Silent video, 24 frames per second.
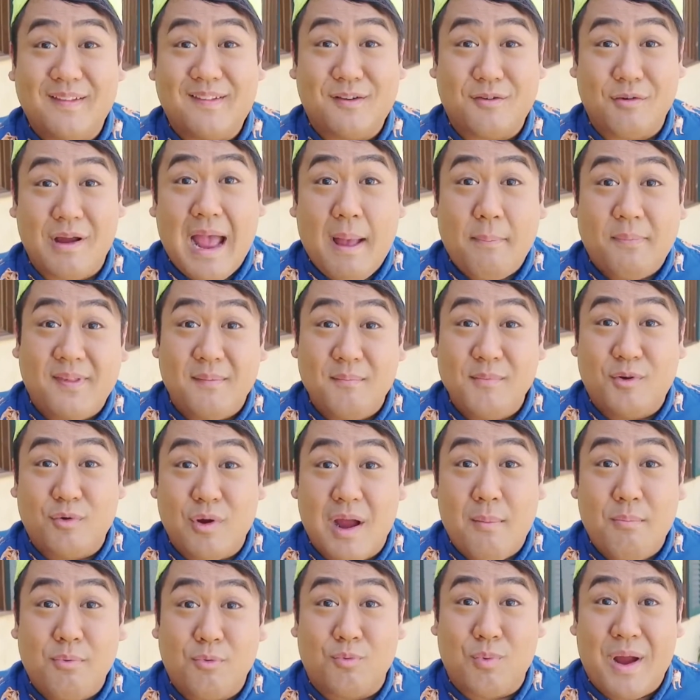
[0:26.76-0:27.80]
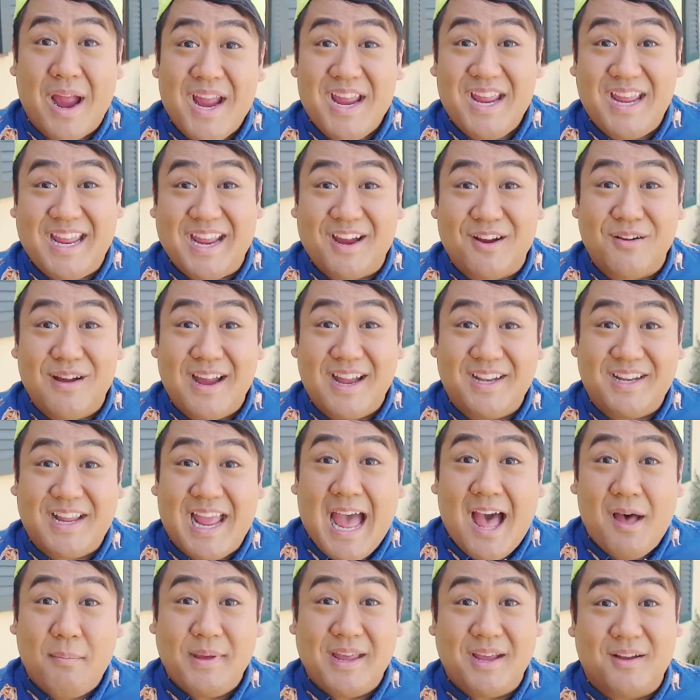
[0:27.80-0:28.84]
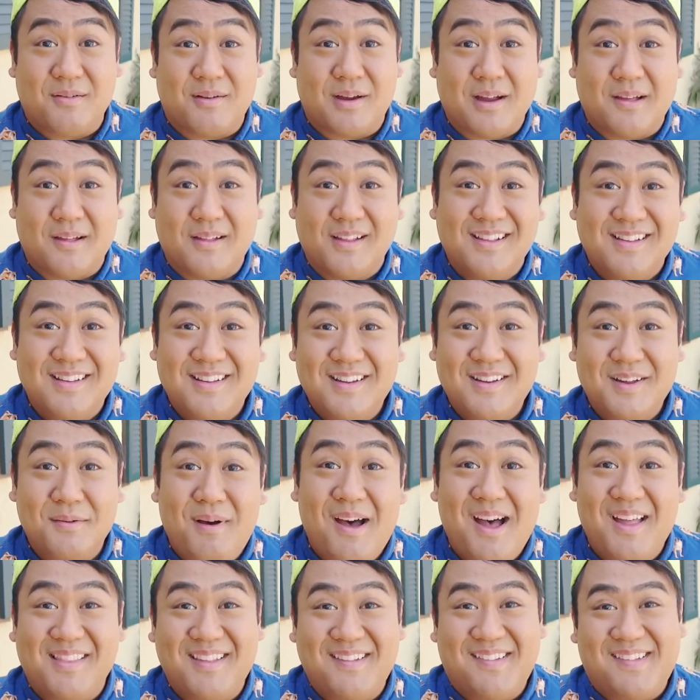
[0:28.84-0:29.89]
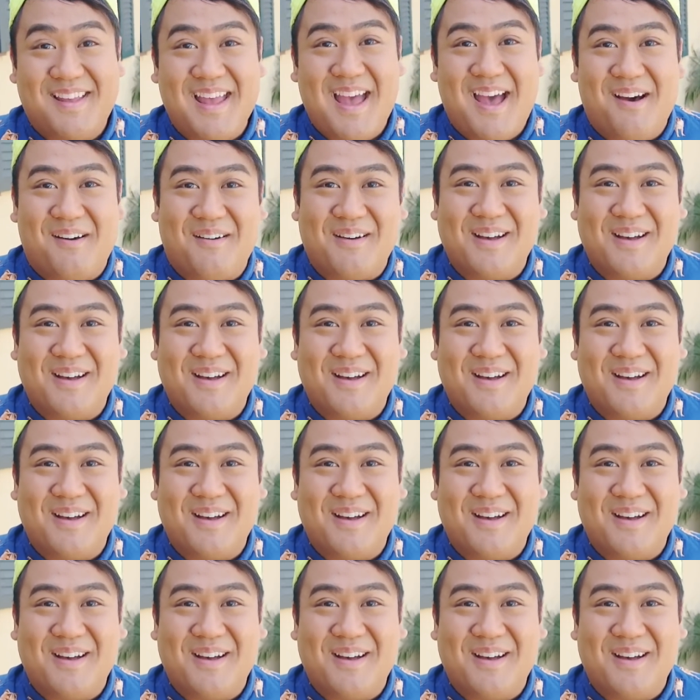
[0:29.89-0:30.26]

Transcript: Grab some grub right here at Galbi Gril. Come on, let's go.